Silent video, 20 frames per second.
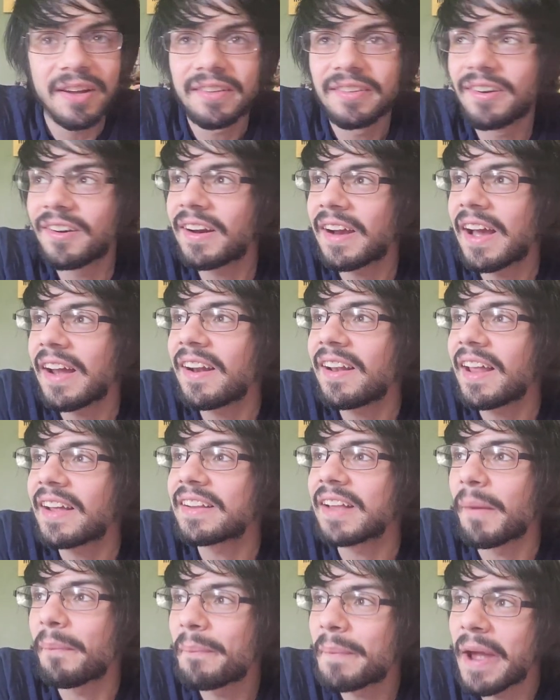They're kind of like
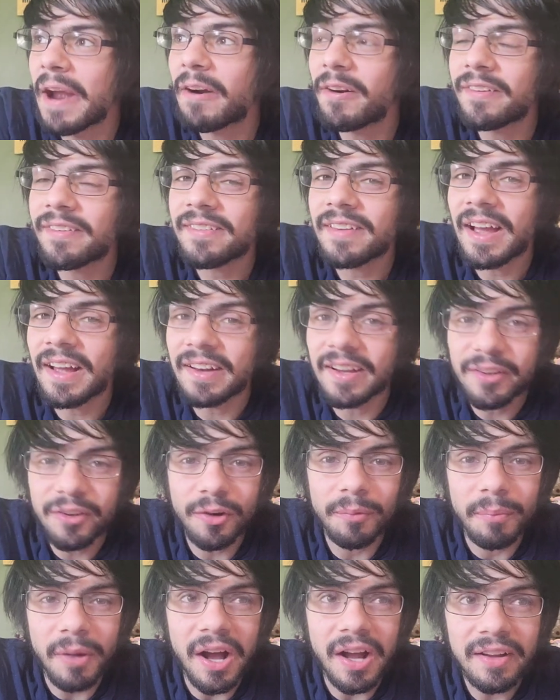that parasite in
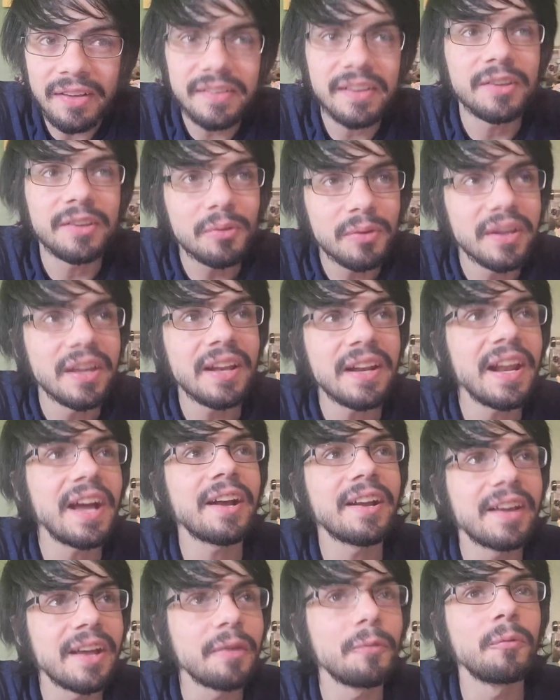your body that you
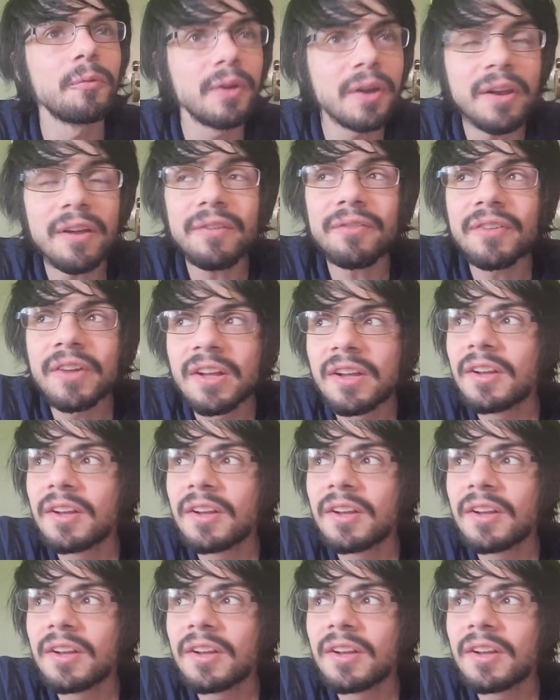cannot get rid of.